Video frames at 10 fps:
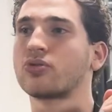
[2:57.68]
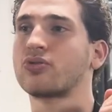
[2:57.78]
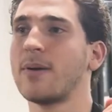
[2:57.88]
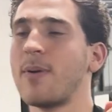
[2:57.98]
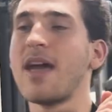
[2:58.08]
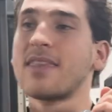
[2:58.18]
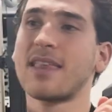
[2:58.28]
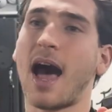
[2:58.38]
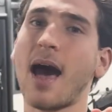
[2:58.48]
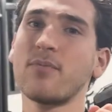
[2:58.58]
grip, then
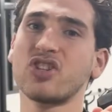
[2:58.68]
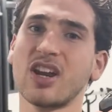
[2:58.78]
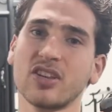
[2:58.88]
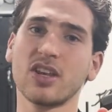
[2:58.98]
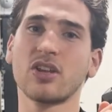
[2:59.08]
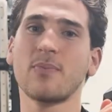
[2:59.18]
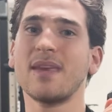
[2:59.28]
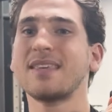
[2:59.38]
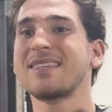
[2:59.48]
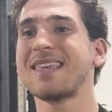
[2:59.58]
I'm generally going to
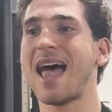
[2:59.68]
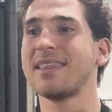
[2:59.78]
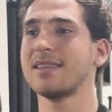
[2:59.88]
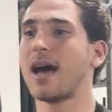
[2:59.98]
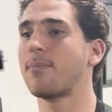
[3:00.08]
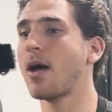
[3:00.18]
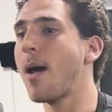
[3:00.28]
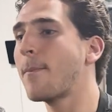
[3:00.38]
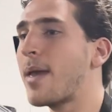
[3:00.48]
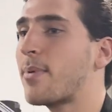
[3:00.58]
be standing up.
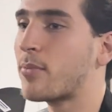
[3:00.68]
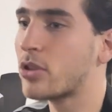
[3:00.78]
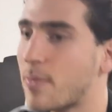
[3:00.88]
Maybe I'm going to